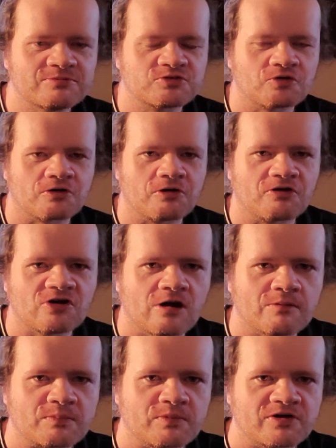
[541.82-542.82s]
some Zorro
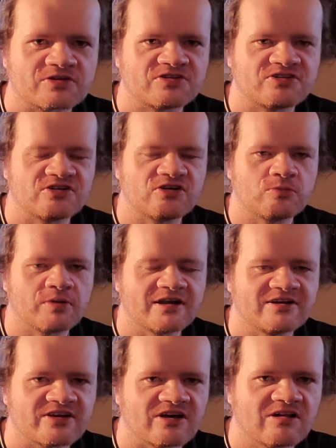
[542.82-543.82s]
comic books, too, by
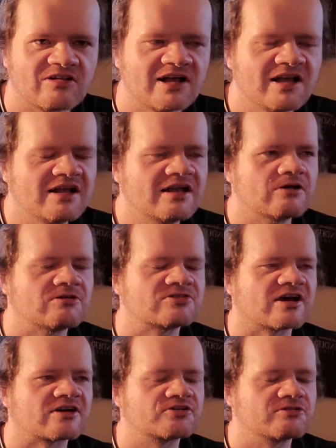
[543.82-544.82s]
Dell. It was
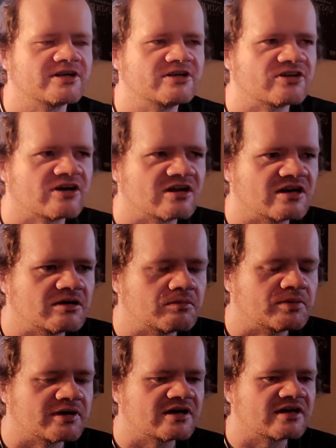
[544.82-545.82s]
actually done
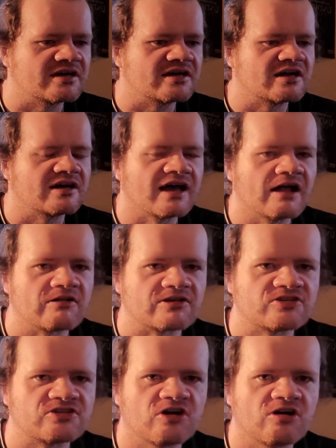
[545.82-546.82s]
by
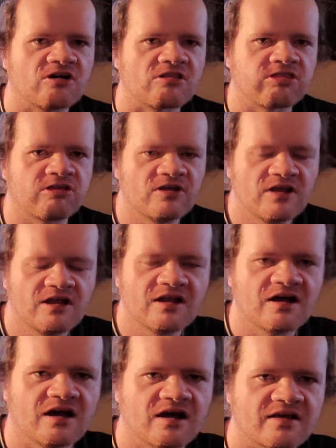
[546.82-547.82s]
Alex Toth.
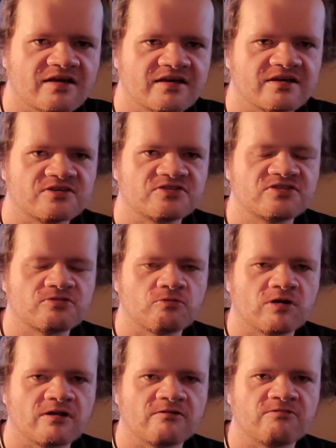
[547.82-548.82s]
He is
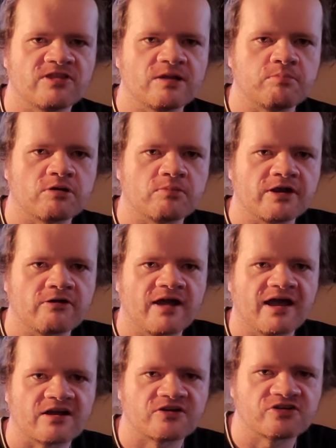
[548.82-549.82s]
one of the premier
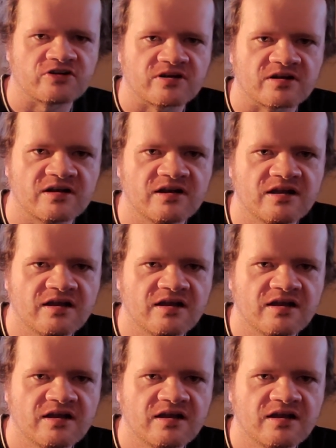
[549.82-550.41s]
action